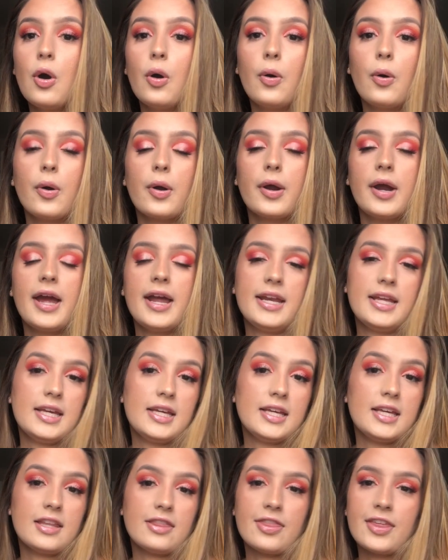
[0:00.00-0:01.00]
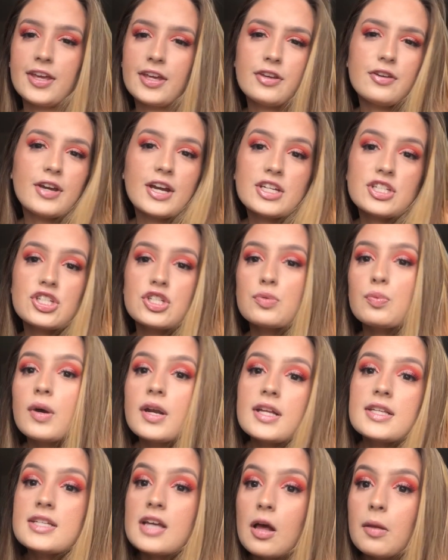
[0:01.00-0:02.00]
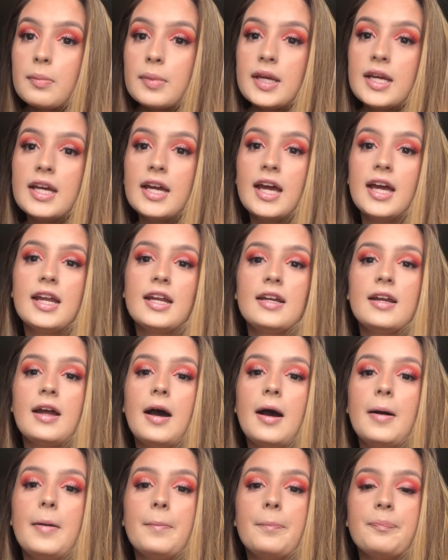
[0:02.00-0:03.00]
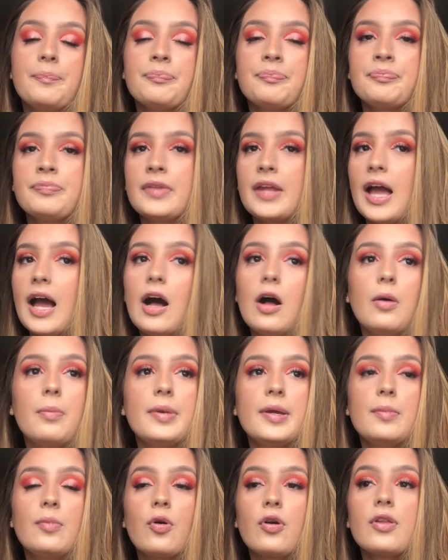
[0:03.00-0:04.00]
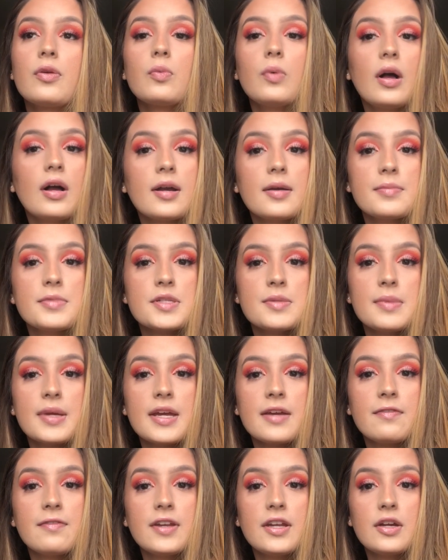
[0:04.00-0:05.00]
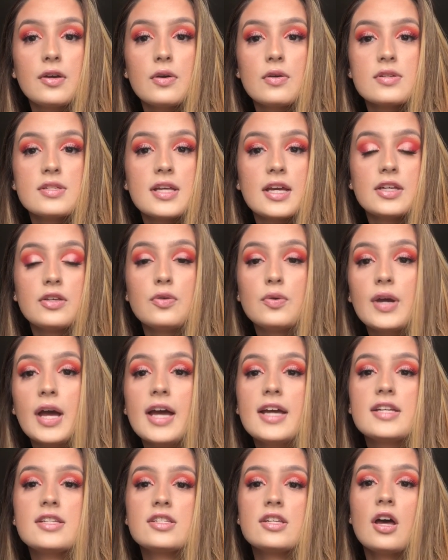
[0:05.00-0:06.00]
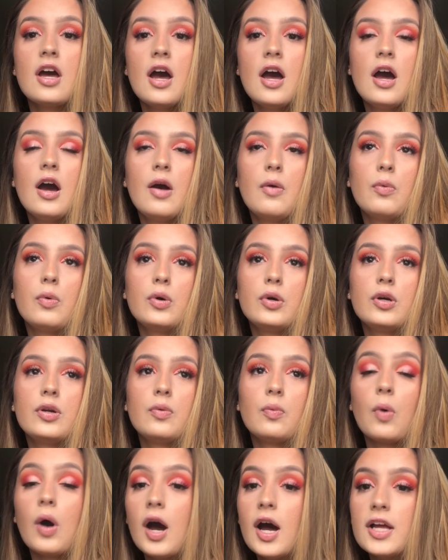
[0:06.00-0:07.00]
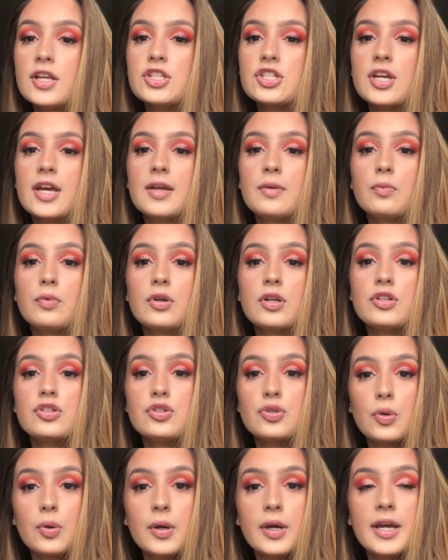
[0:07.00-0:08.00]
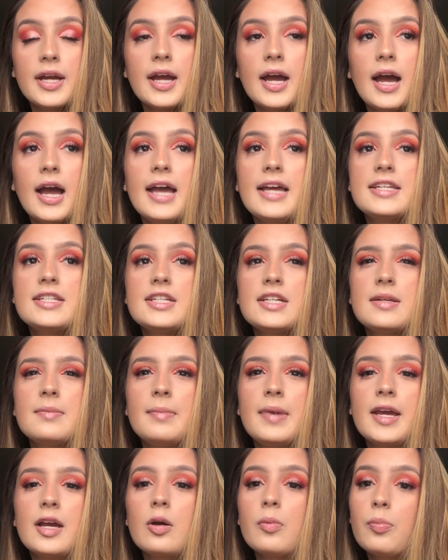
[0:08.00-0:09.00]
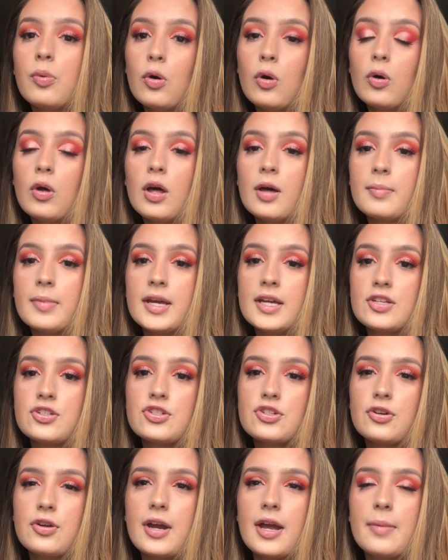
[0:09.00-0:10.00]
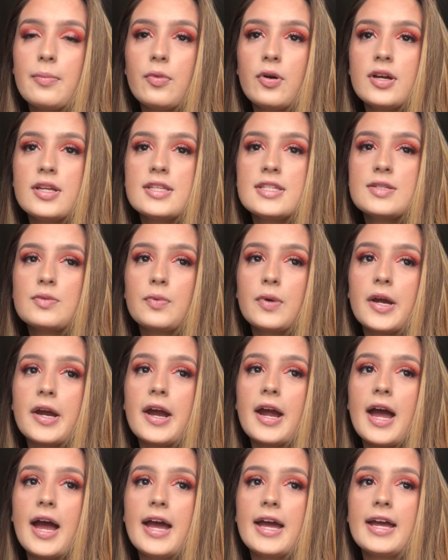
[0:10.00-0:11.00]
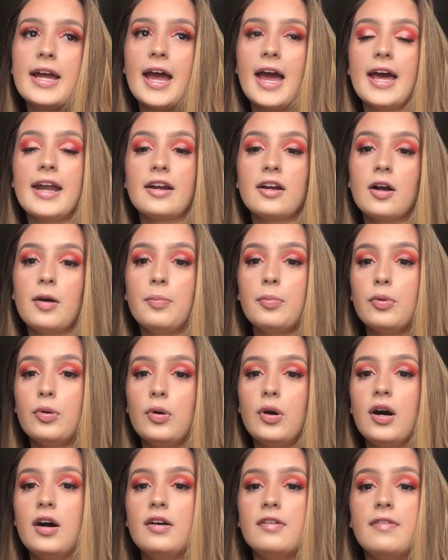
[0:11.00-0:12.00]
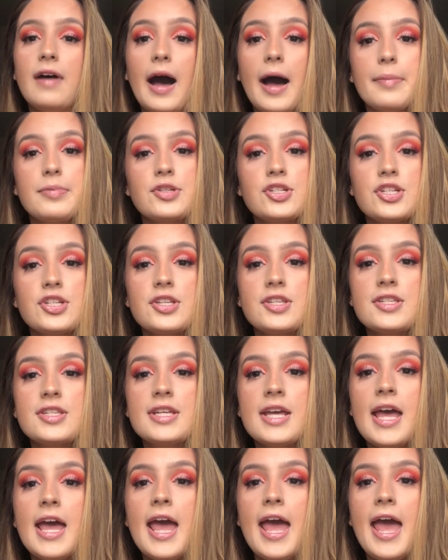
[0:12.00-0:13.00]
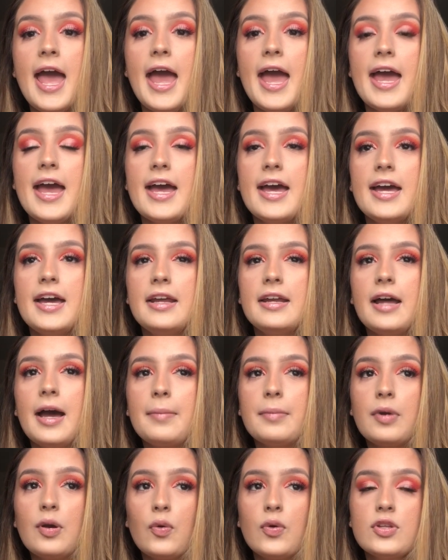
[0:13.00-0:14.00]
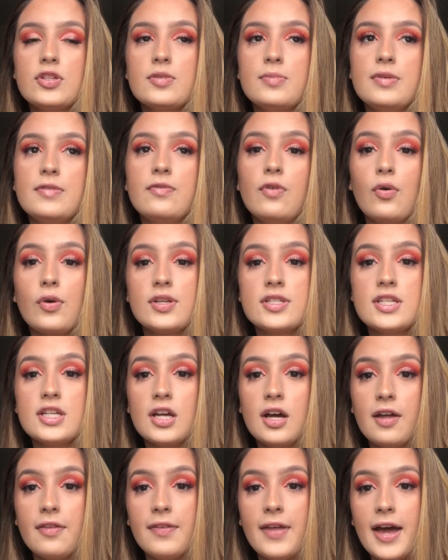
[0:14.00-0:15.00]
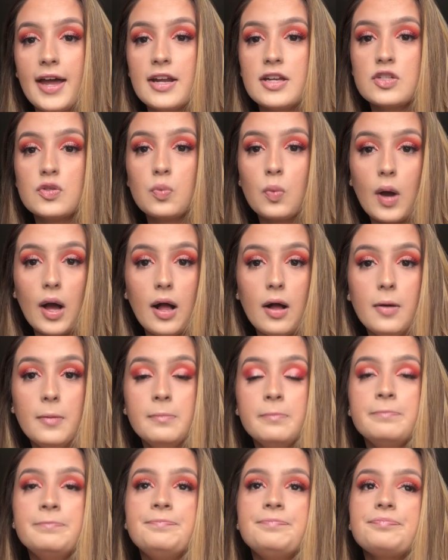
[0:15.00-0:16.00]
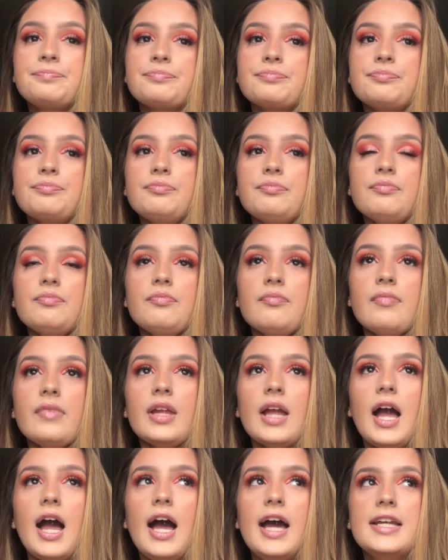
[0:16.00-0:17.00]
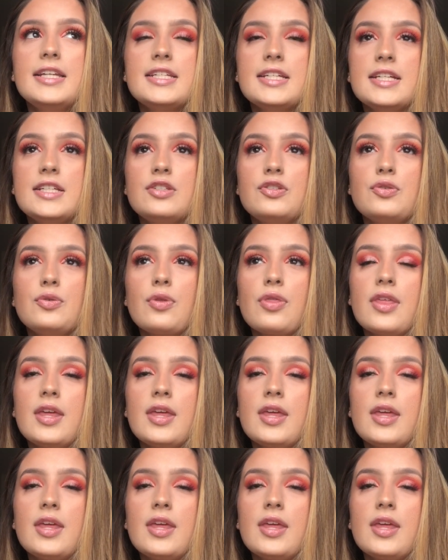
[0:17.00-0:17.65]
or anything you guys just want to tell me, and I'll be more than welcome to make videos that you guys would watch and would enjoy. I did make a poll on my Instagram once where I had a couple of options, and I'm going to be focusing on that as well. I did do